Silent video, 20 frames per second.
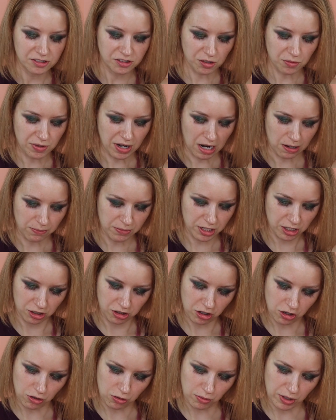so now I'm gonna
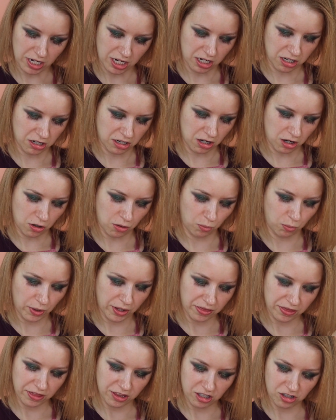go in
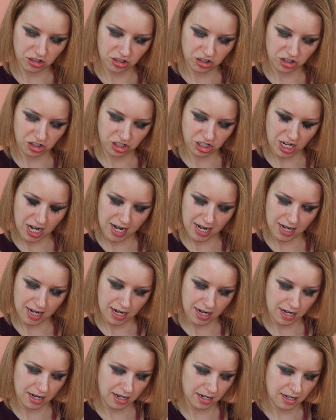with the
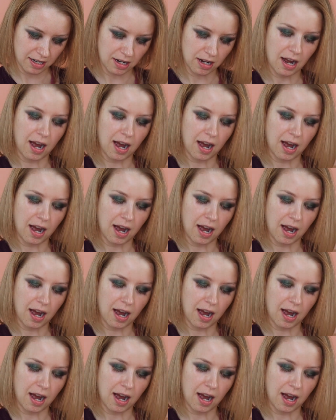shade